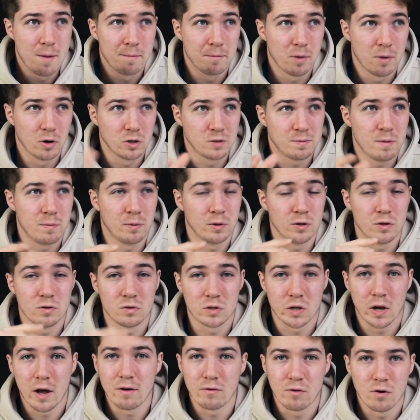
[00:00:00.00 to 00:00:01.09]
most people use
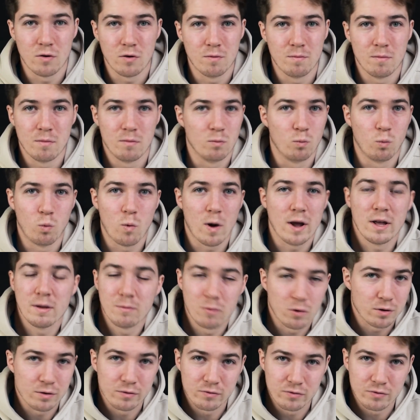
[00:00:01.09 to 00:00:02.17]
Lightroom way more than